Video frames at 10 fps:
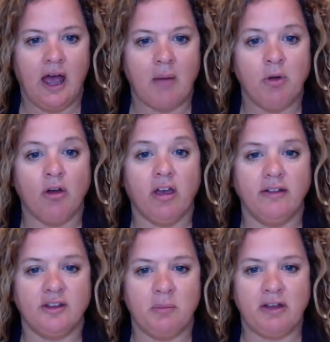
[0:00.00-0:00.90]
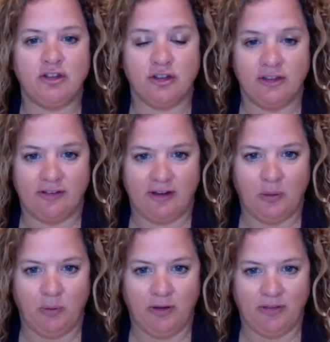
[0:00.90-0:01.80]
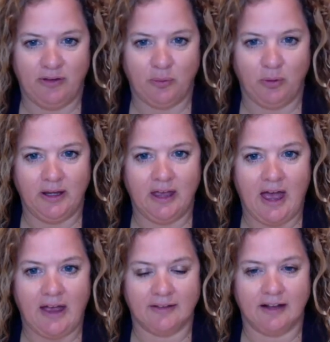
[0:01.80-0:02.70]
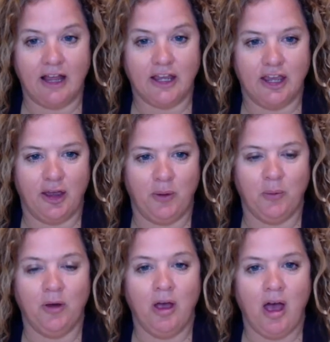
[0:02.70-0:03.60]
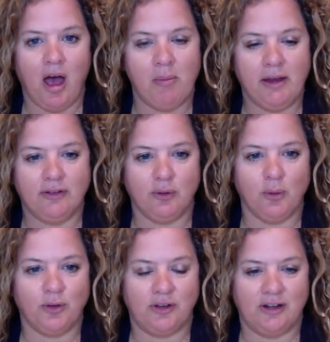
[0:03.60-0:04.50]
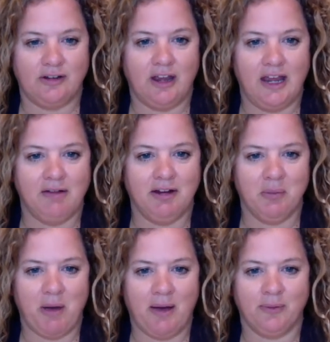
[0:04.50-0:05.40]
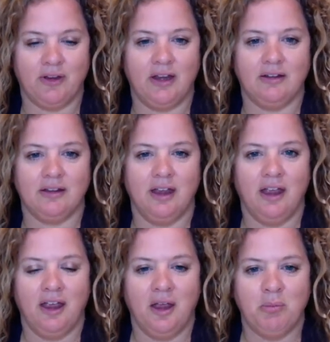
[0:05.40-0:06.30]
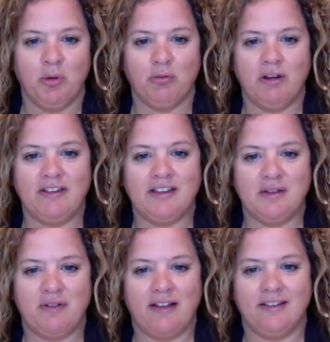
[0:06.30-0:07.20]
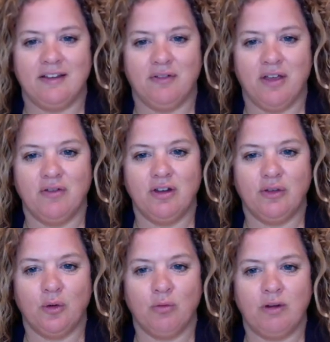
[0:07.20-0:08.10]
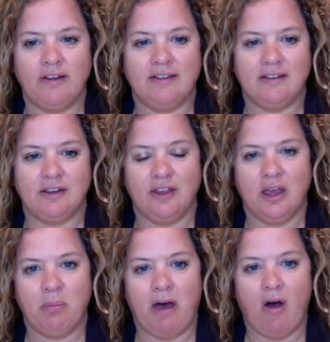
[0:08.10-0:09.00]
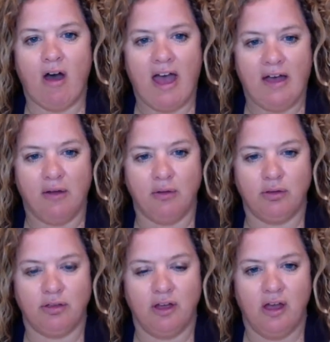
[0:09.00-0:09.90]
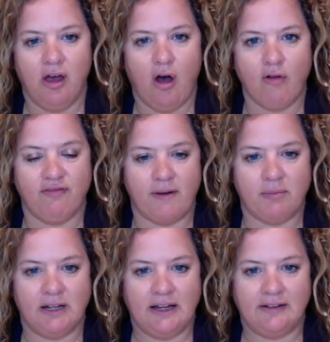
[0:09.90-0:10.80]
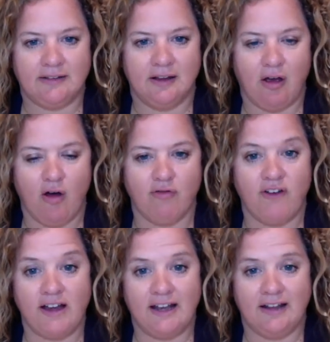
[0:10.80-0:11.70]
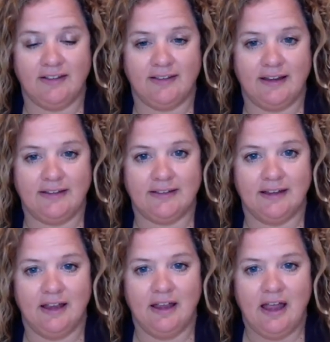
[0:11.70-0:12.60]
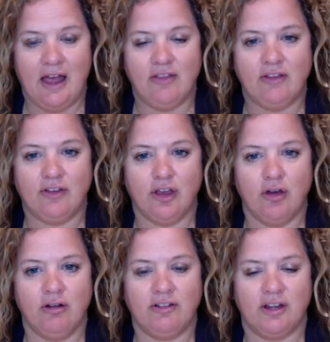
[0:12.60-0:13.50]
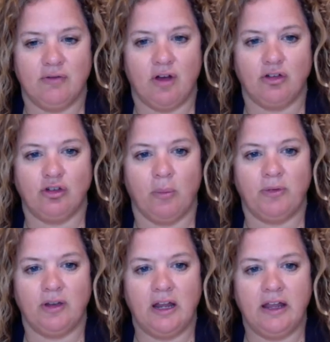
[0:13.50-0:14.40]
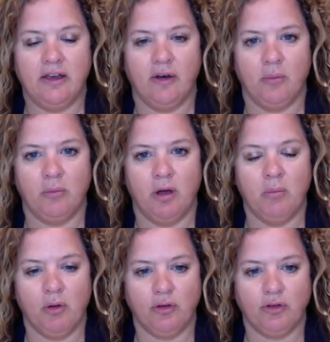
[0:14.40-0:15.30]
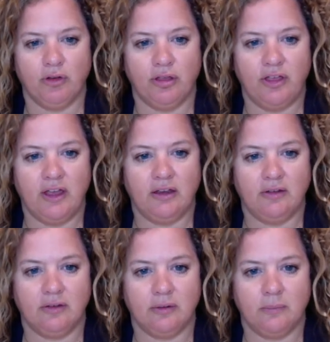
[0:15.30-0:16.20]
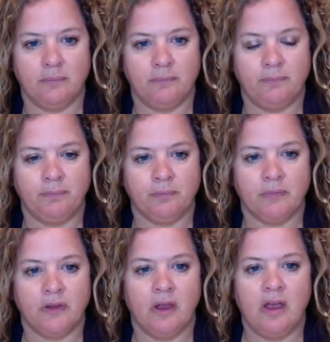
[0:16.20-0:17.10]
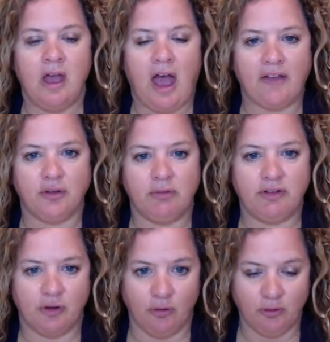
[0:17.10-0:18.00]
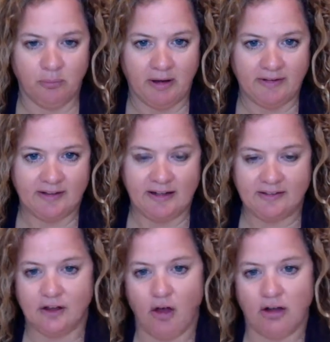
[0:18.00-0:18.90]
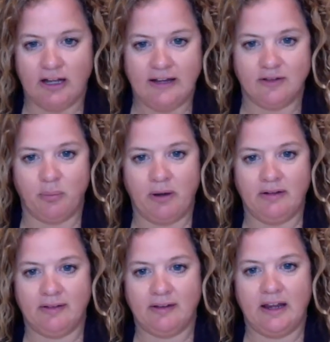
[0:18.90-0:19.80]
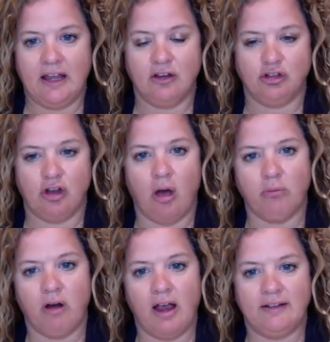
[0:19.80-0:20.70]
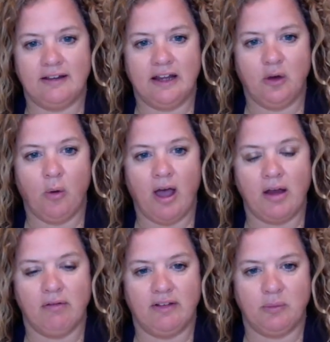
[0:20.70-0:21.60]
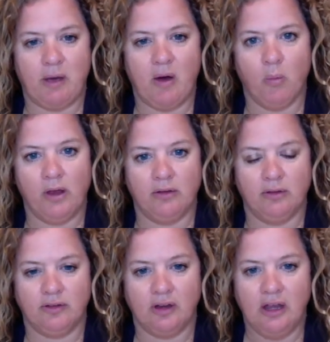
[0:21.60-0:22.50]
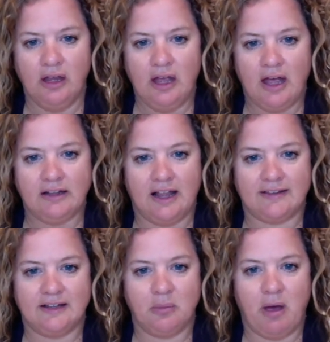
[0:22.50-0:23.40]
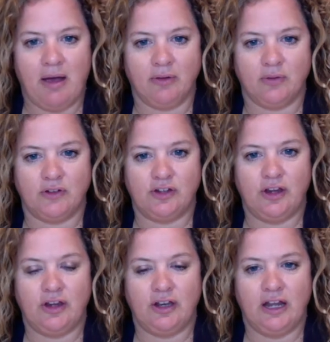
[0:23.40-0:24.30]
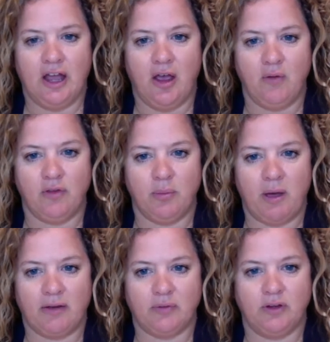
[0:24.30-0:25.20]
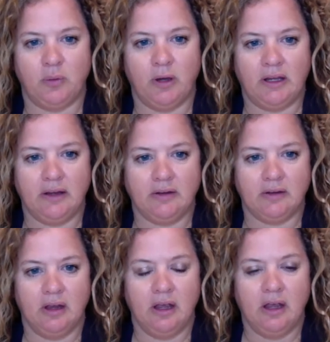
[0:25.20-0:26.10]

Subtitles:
I'm not going to mention the C word this week as, like you, I'm exhausted hearing about it, but recent events have given us all reason to think about our health, our families, our finances, and the security of our jobs and income, amongst other things. As a result, my solicitor colleagues have been seeing a sharp rise in inquiries about wills and lasting powers of attorney over the past few weeks,